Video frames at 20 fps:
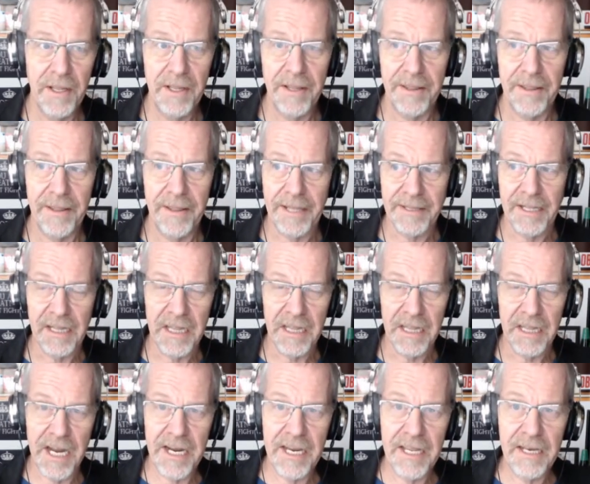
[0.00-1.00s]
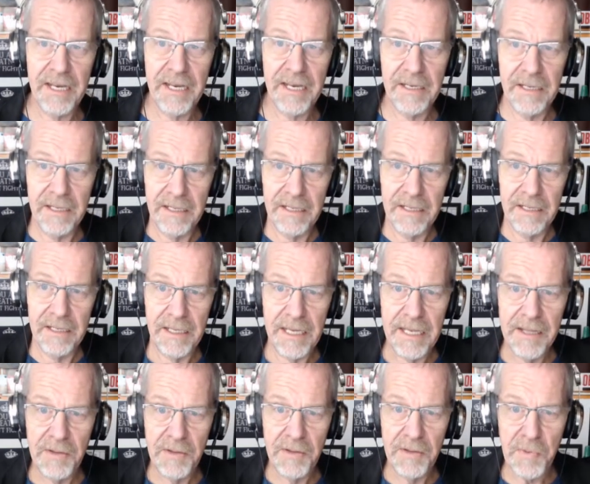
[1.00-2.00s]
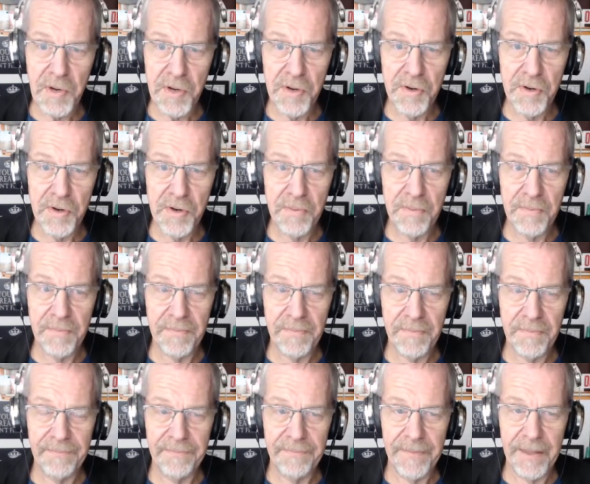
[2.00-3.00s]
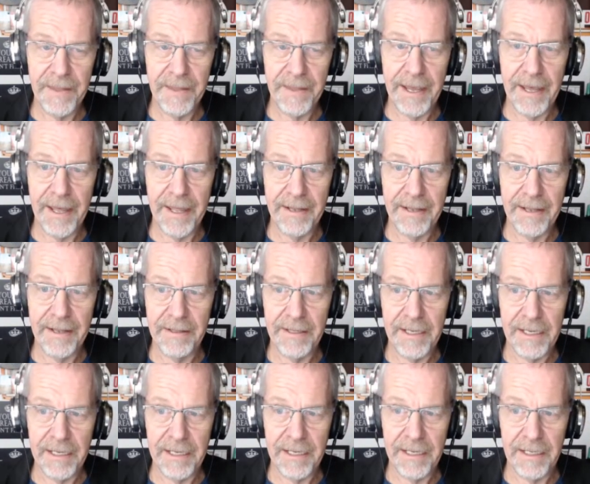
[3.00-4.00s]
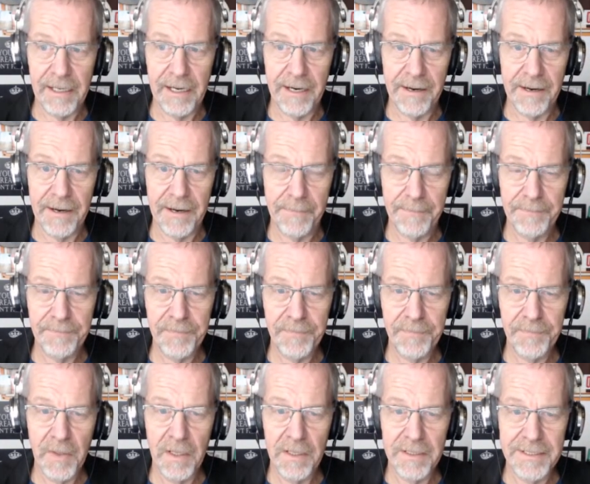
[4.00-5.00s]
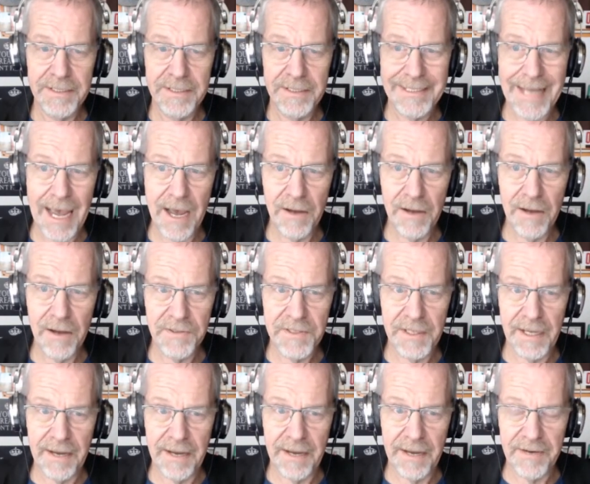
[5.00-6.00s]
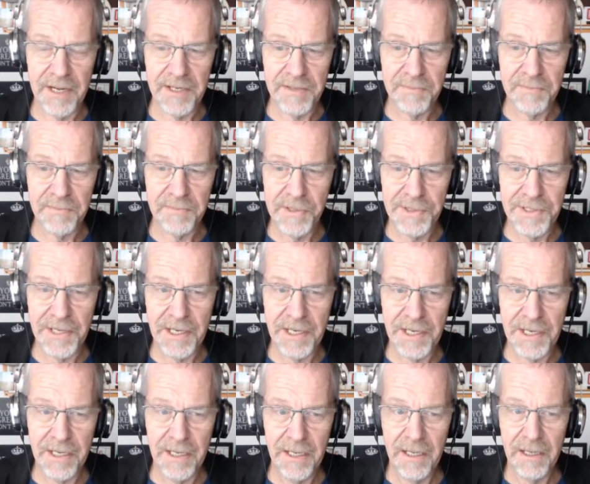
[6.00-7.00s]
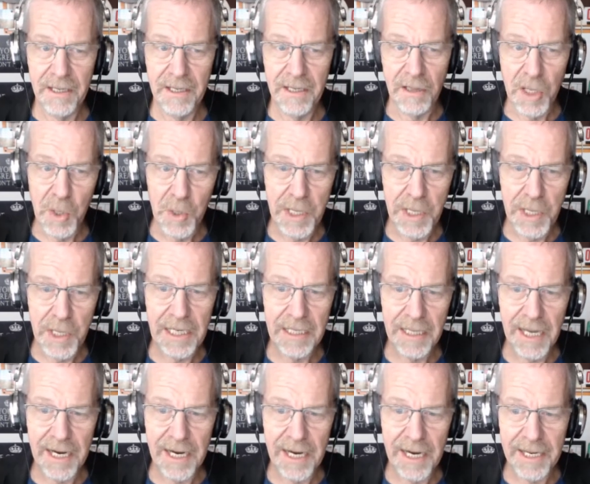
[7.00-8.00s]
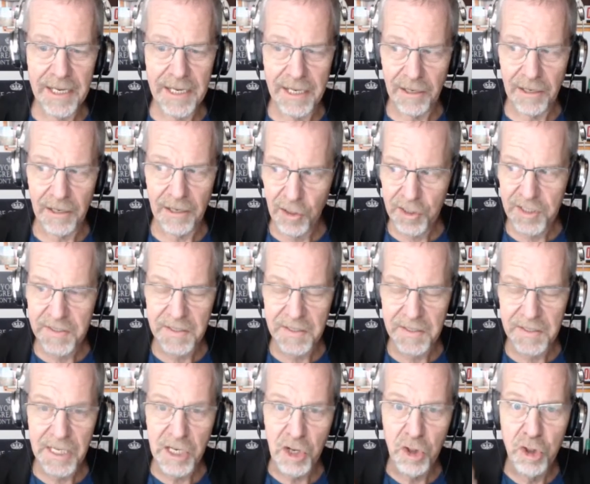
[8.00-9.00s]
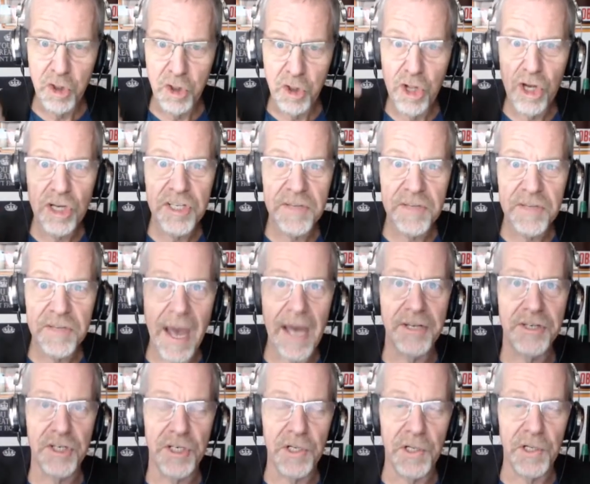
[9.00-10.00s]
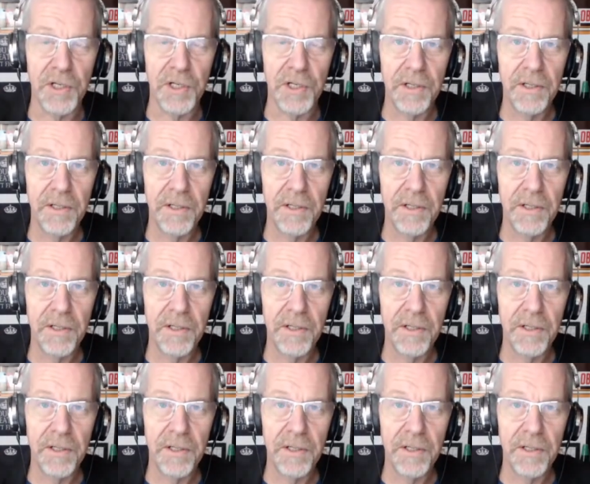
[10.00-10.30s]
that the lighting in the room and the sounds, they have nice music, low-key lighting. It looks magical.